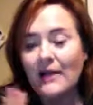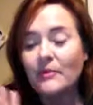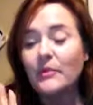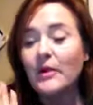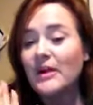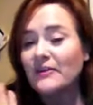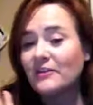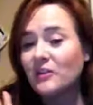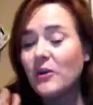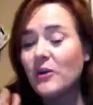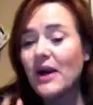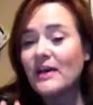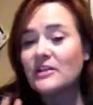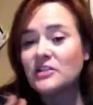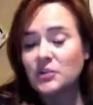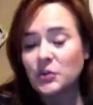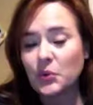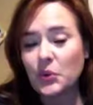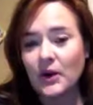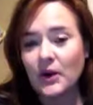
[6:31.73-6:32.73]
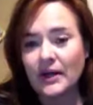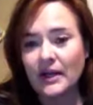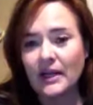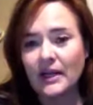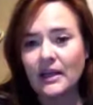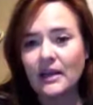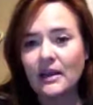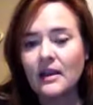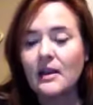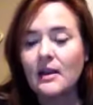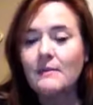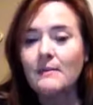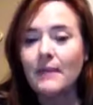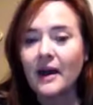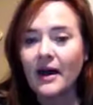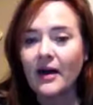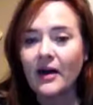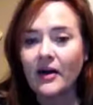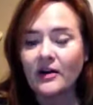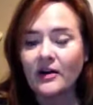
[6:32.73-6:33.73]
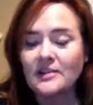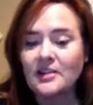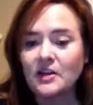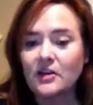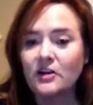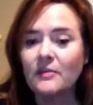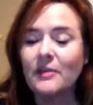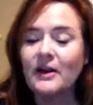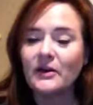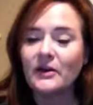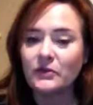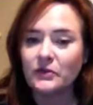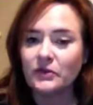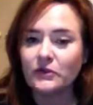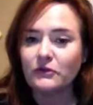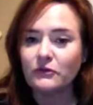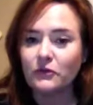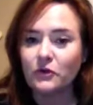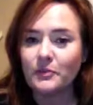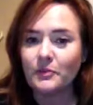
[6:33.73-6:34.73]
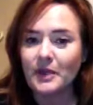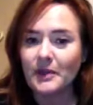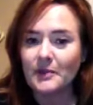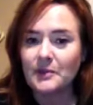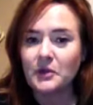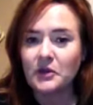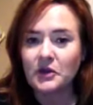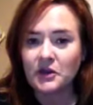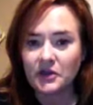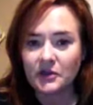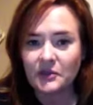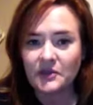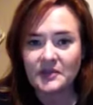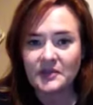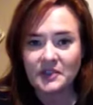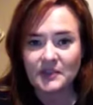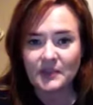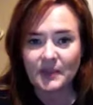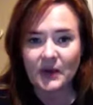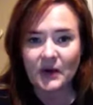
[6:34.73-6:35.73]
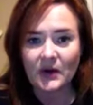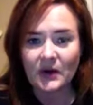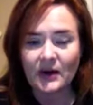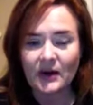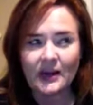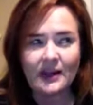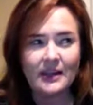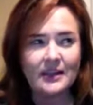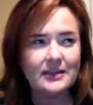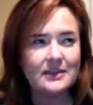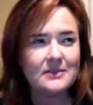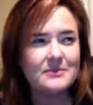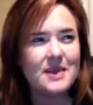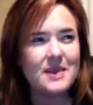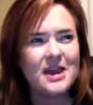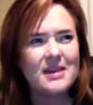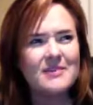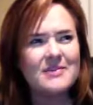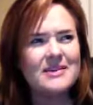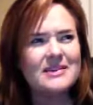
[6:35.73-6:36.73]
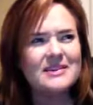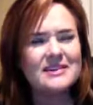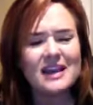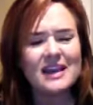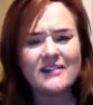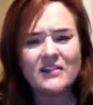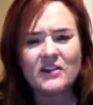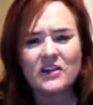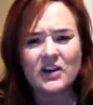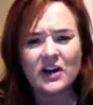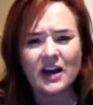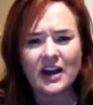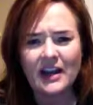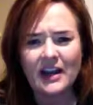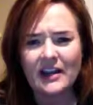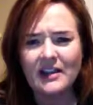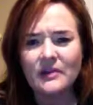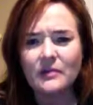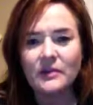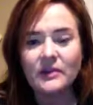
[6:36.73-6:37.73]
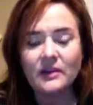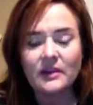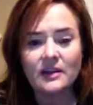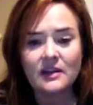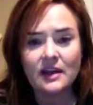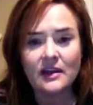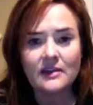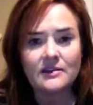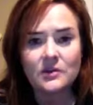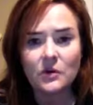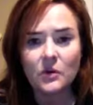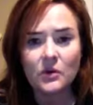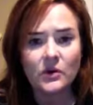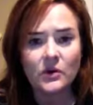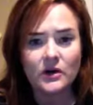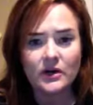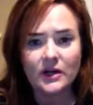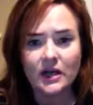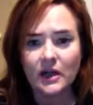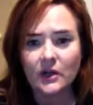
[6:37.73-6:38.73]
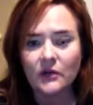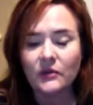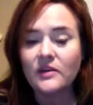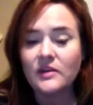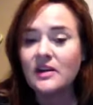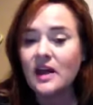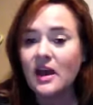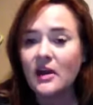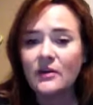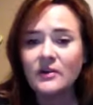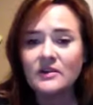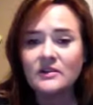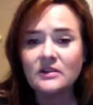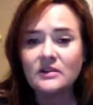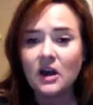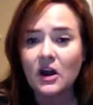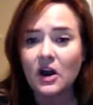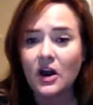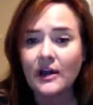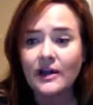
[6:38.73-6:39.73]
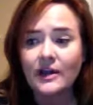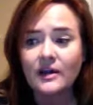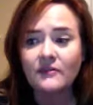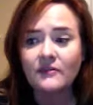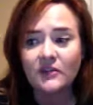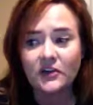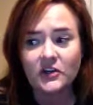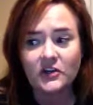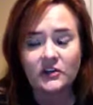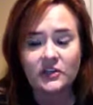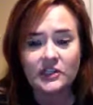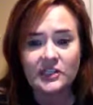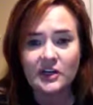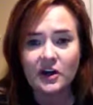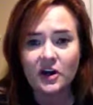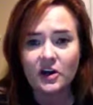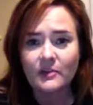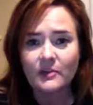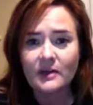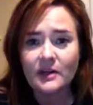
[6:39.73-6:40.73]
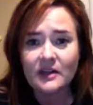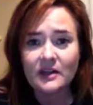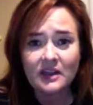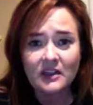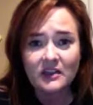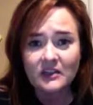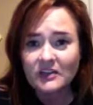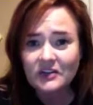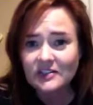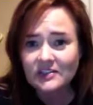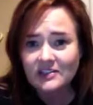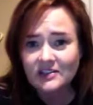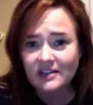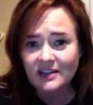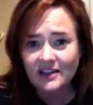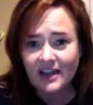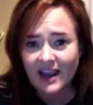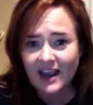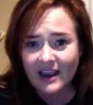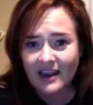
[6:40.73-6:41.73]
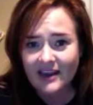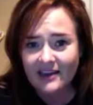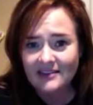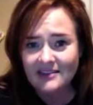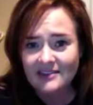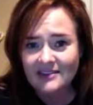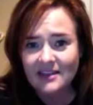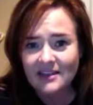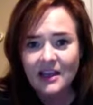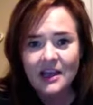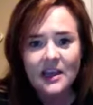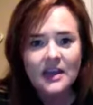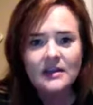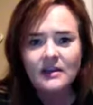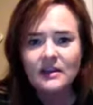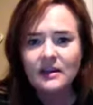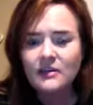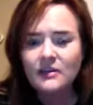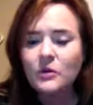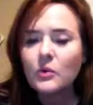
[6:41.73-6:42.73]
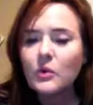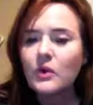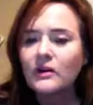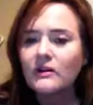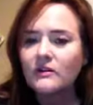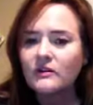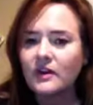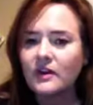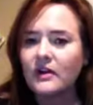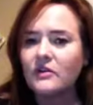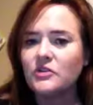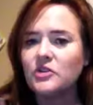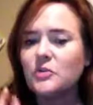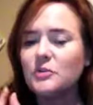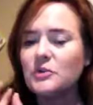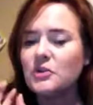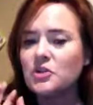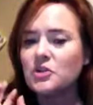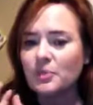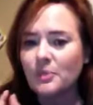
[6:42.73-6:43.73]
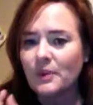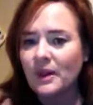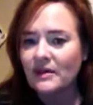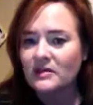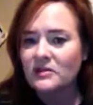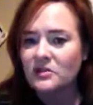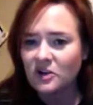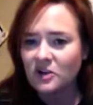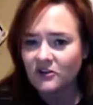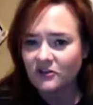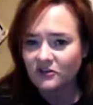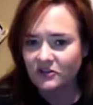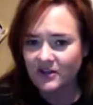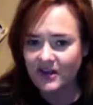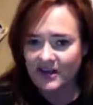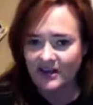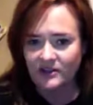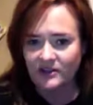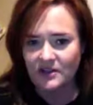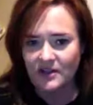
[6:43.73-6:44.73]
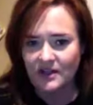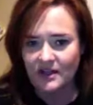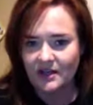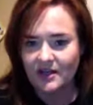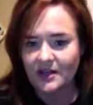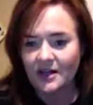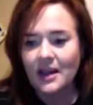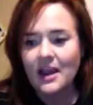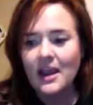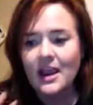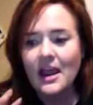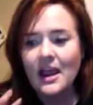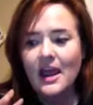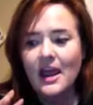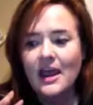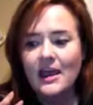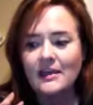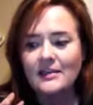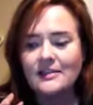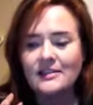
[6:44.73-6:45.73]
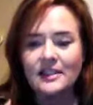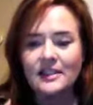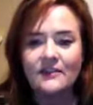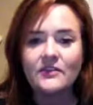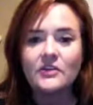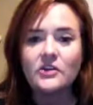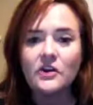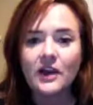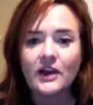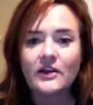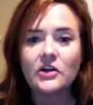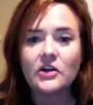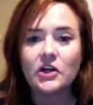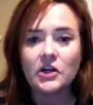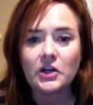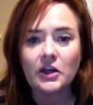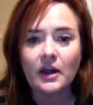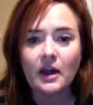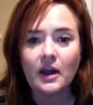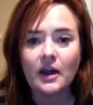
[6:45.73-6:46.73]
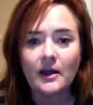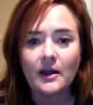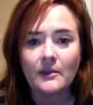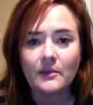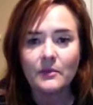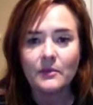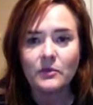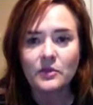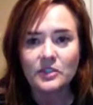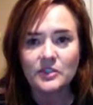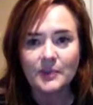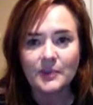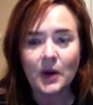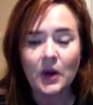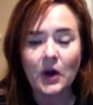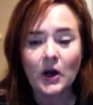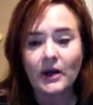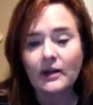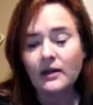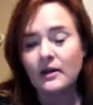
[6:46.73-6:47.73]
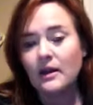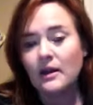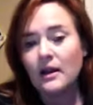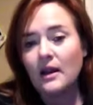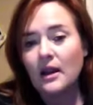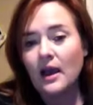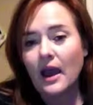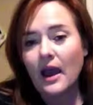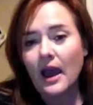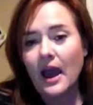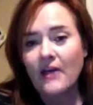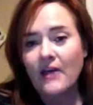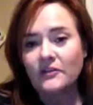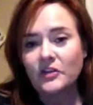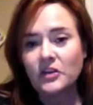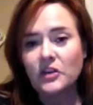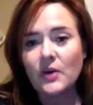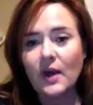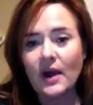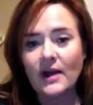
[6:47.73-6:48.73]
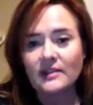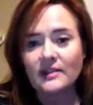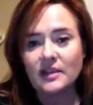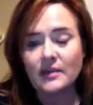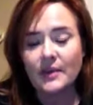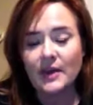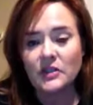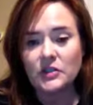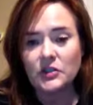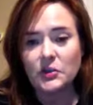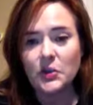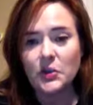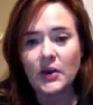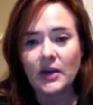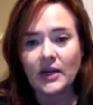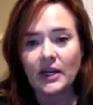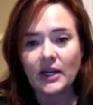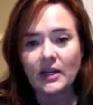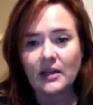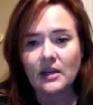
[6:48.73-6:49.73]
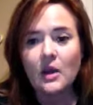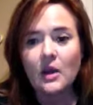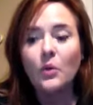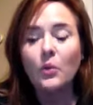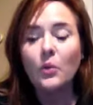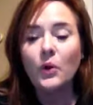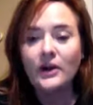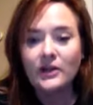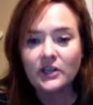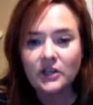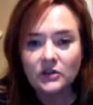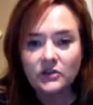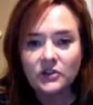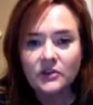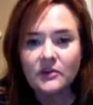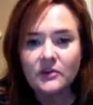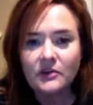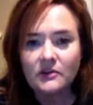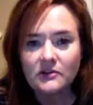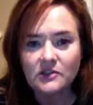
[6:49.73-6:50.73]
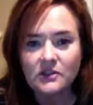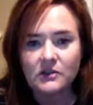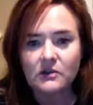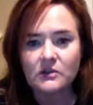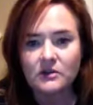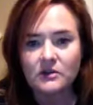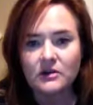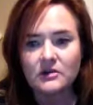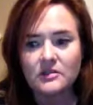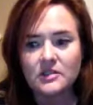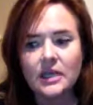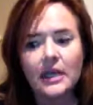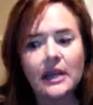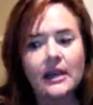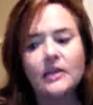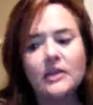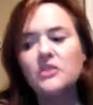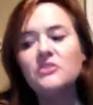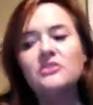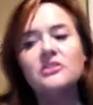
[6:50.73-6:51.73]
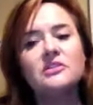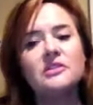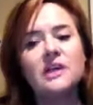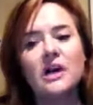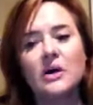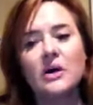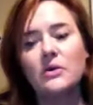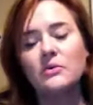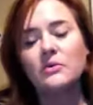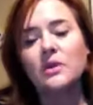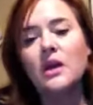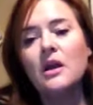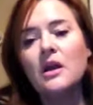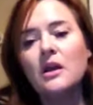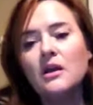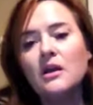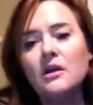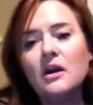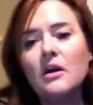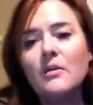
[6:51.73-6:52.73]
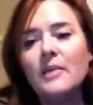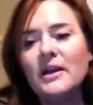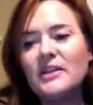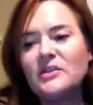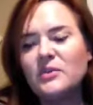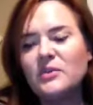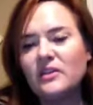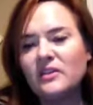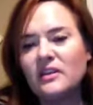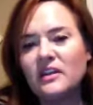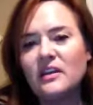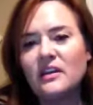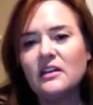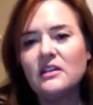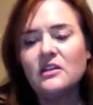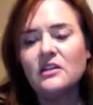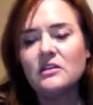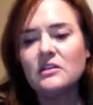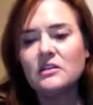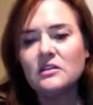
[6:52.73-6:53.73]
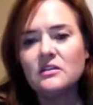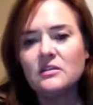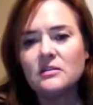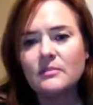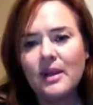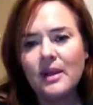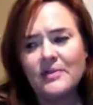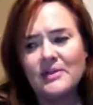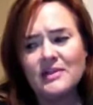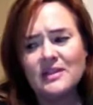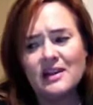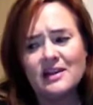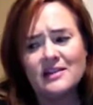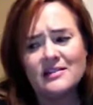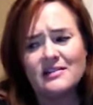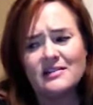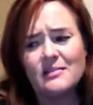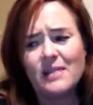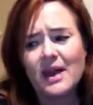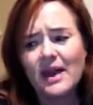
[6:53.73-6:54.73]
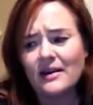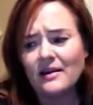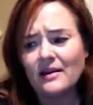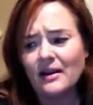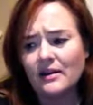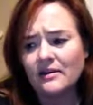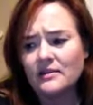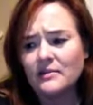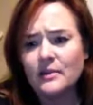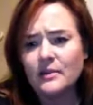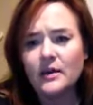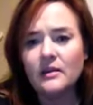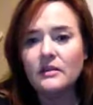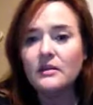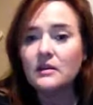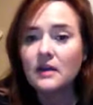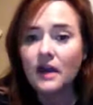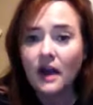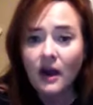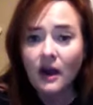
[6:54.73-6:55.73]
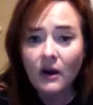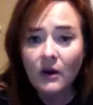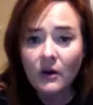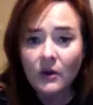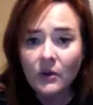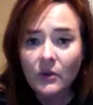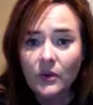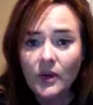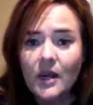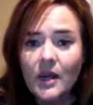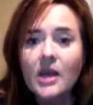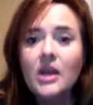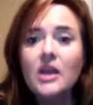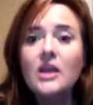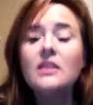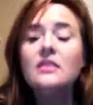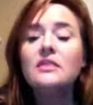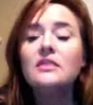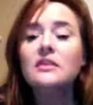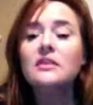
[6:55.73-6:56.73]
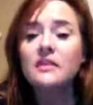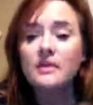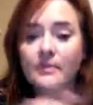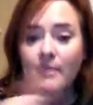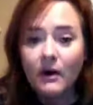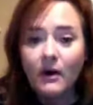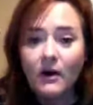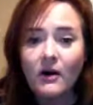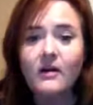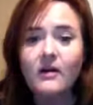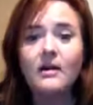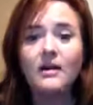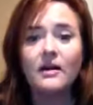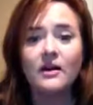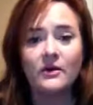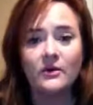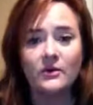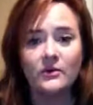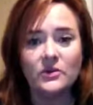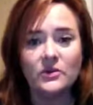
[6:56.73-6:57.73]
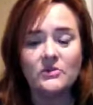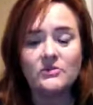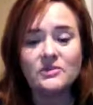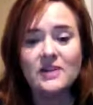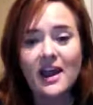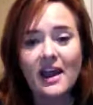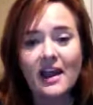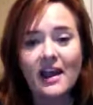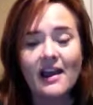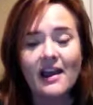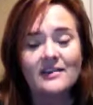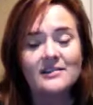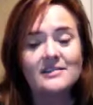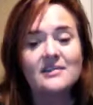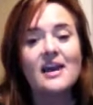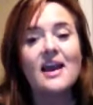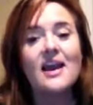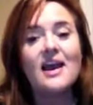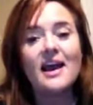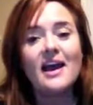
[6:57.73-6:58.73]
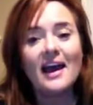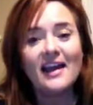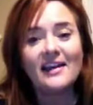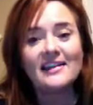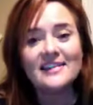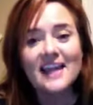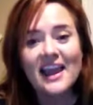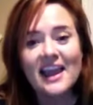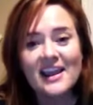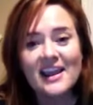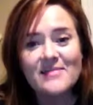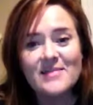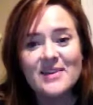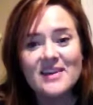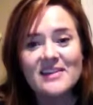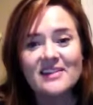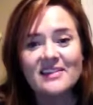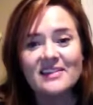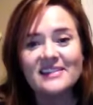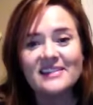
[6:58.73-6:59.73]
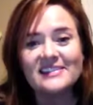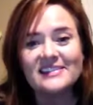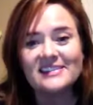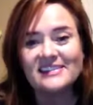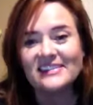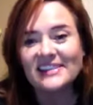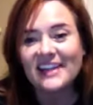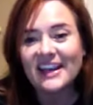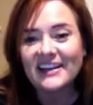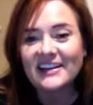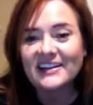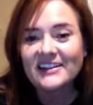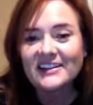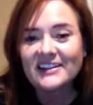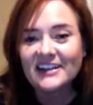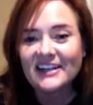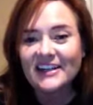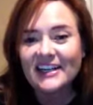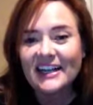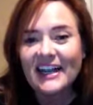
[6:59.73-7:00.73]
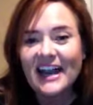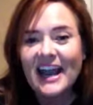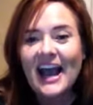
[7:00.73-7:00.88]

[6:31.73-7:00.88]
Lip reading: If you ask 20, my odds are about 3 or 4 people are going to respond, maybe 7 or 8 with a yes or a no. The no is not for you to determine, and neither is the yes. Neither one of those. You put your best offer out there, and 7 or 8 are going to respond after you ask about 20. What do you do with those other 13? You don't mess with it, and you just maybe text them back next month. No. Tomorrow, you text, hey Tammy, this is Gary.